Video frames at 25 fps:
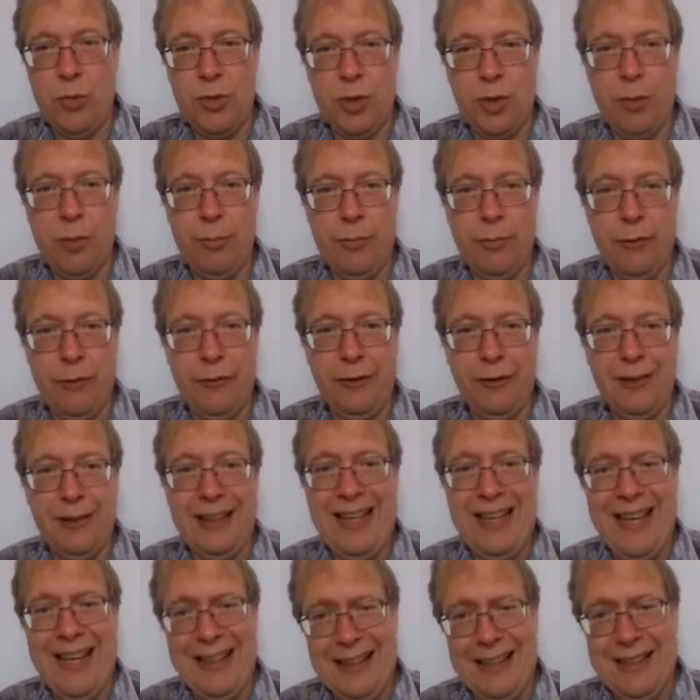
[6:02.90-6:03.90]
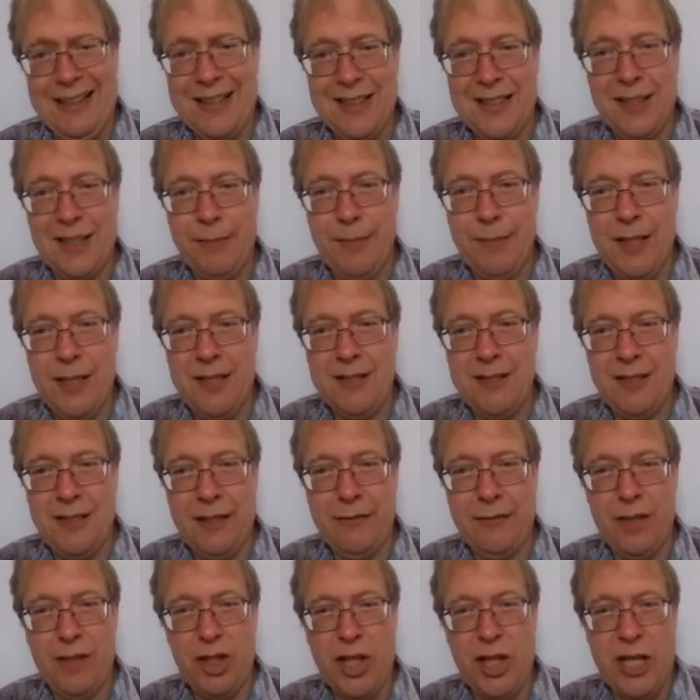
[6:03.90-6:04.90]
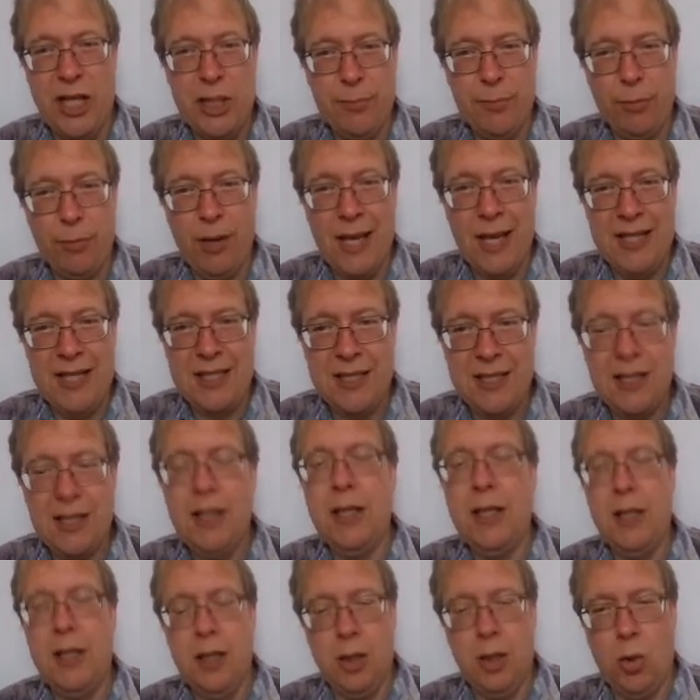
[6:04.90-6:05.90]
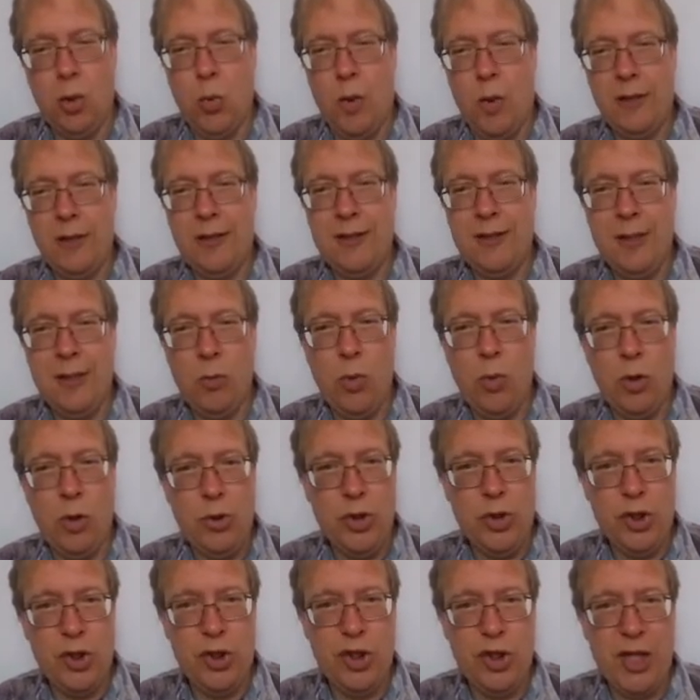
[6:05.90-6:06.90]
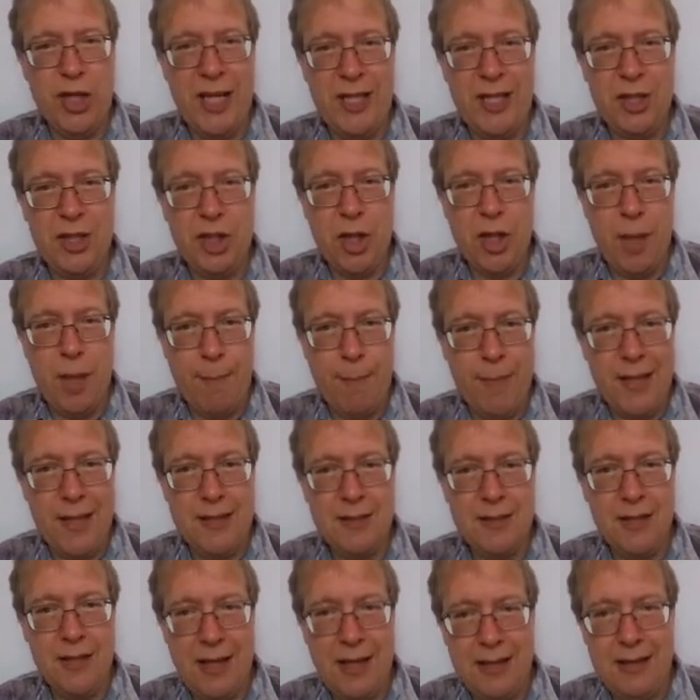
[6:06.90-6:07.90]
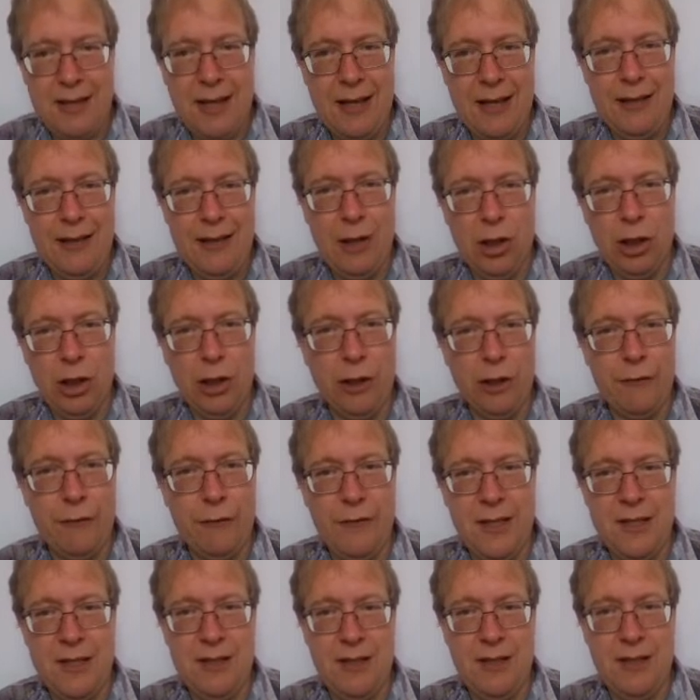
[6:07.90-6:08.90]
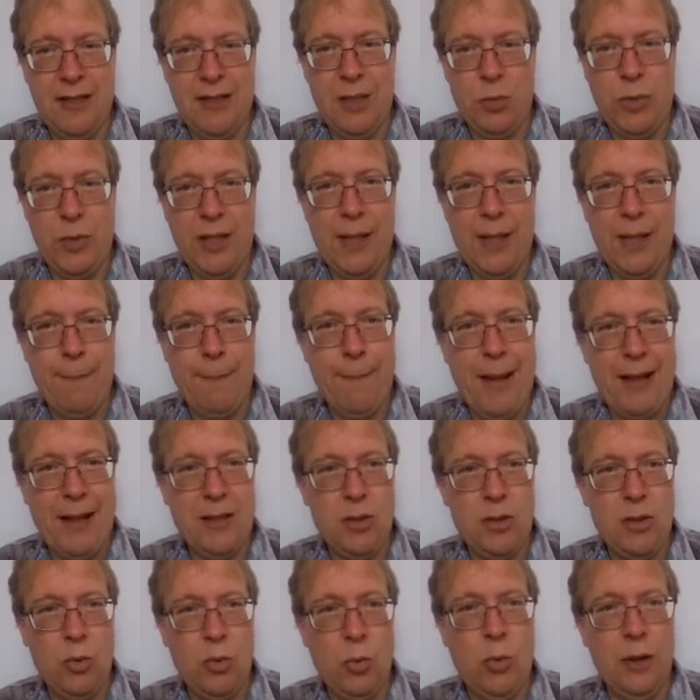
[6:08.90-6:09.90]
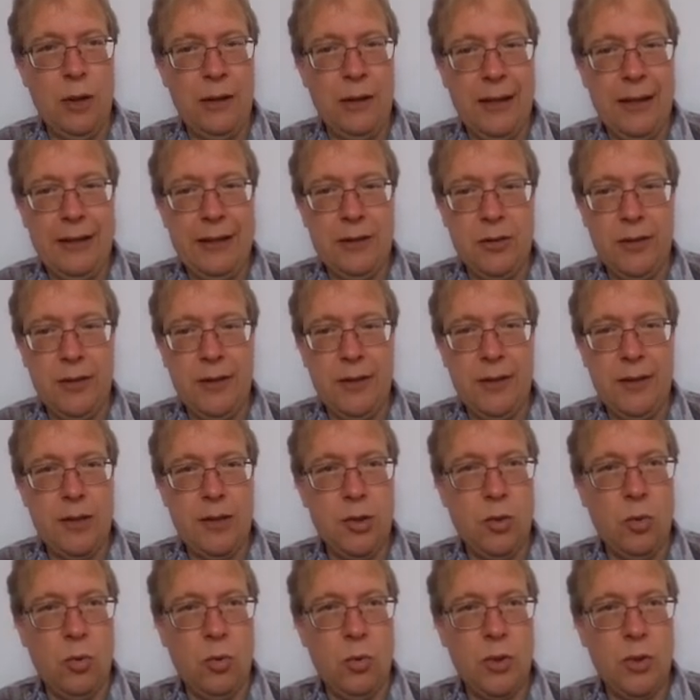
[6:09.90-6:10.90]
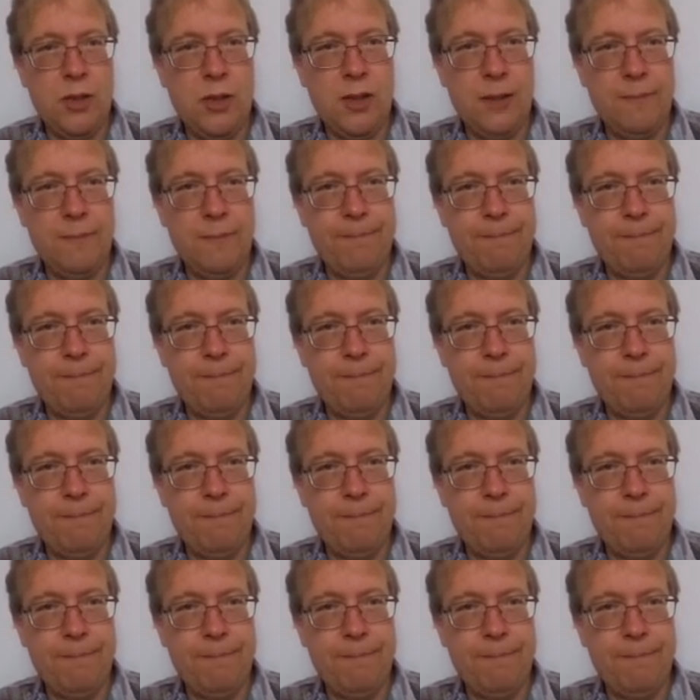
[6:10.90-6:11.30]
So perfectly inelastic means that if I change price, quantity won't change a bit. And a lot of these things we get back to later in this course.